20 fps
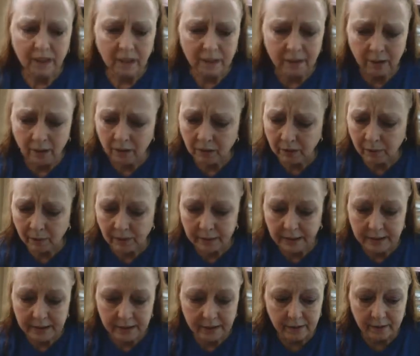The only one
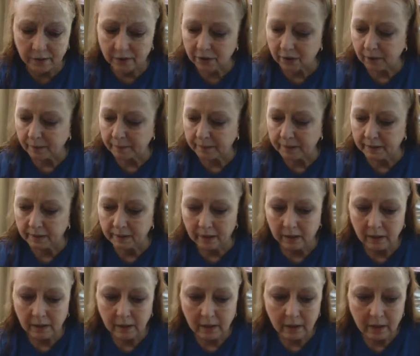I didn't sharpen.
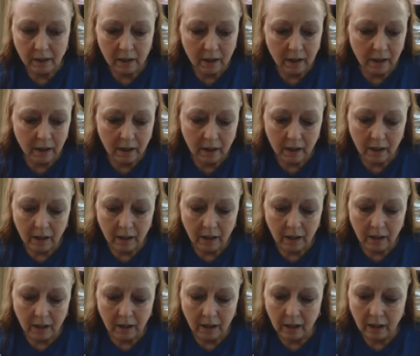
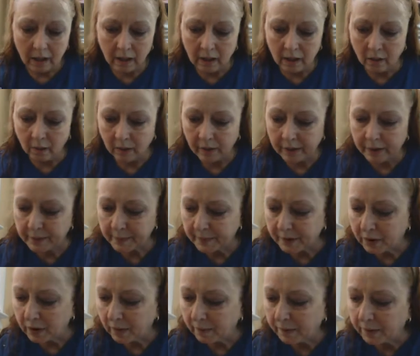Where's my
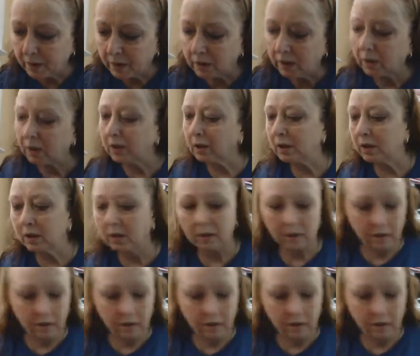sharpener?